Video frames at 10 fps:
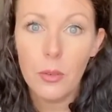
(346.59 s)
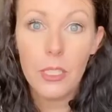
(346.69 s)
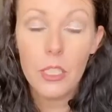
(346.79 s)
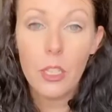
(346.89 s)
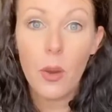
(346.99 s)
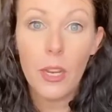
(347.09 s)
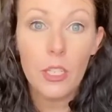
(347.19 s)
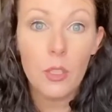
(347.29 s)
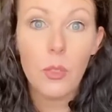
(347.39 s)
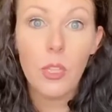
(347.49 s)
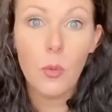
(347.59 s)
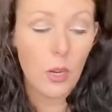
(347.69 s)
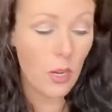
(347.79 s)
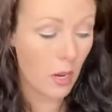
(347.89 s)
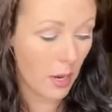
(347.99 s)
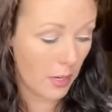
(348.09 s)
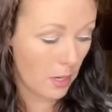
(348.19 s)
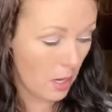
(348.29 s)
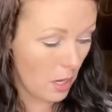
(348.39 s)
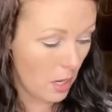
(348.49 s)
And so I just really work on
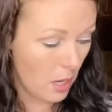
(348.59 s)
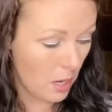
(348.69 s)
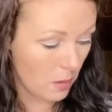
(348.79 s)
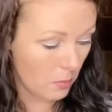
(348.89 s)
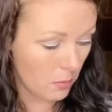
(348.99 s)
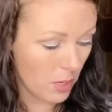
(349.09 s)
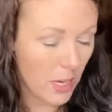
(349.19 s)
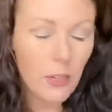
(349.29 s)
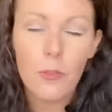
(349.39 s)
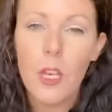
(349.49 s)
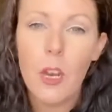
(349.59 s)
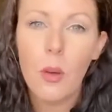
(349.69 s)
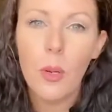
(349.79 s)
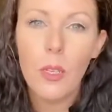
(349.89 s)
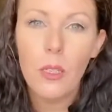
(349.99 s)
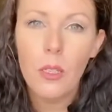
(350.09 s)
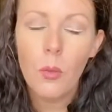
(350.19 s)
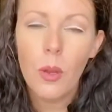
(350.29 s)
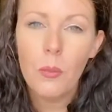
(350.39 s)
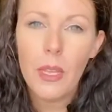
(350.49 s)
trying to figure out
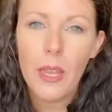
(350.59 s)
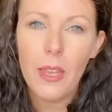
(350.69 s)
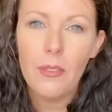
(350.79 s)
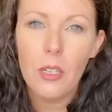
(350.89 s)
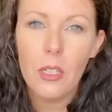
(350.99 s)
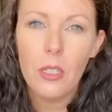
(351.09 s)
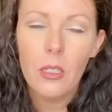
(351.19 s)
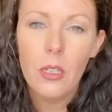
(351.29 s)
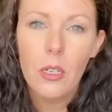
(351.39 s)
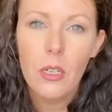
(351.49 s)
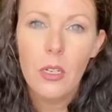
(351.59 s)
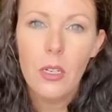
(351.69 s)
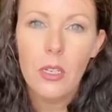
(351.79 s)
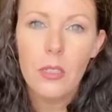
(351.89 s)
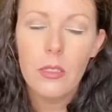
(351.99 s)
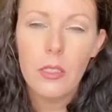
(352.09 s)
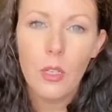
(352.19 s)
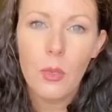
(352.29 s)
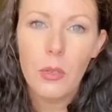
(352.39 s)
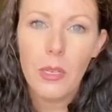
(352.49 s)
what behavior is
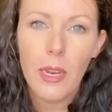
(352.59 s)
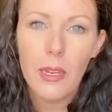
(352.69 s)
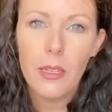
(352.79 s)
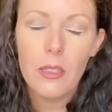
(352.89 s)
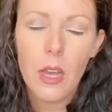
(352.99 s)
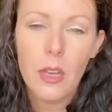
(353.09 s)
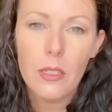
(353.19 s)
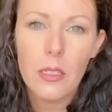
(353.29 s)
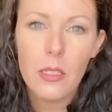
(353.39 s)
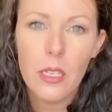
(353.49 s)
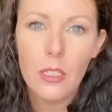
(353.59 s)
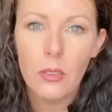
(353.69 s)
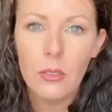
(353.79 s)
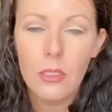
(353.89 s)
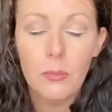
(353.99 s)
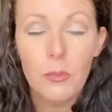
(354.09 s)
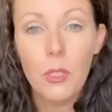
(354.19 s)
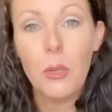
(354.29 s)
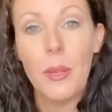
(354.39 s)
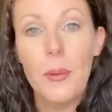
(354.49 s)
communicating to us as the adults. So
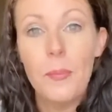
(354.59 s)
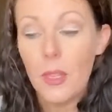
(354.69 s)
anyway,